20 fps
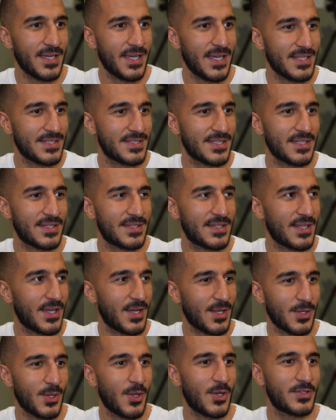Is it
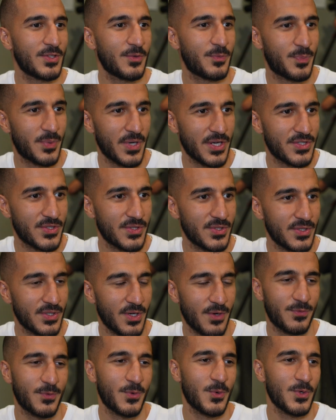a lot of pressure?
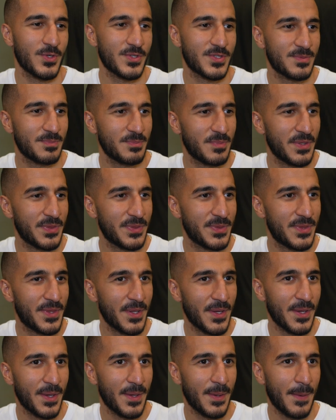Of course, but
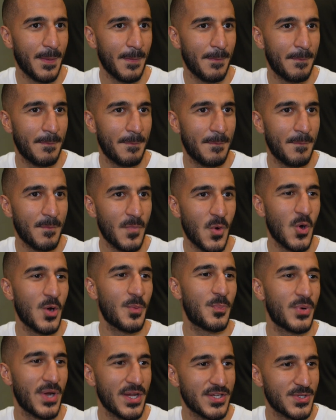the more
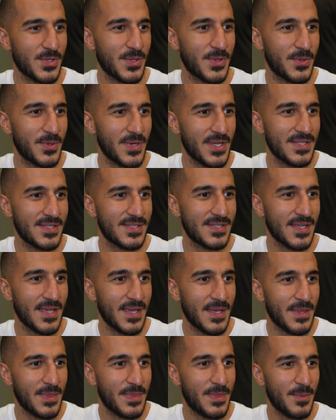pressure there is,
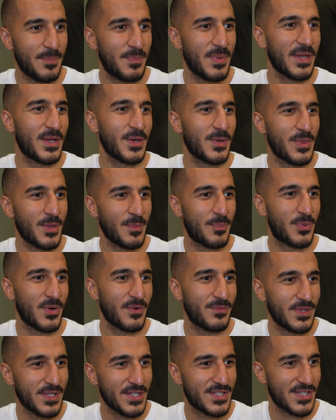the bigger the
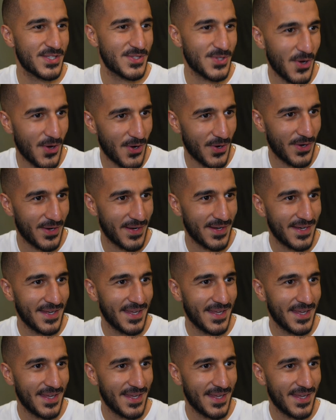privileges are.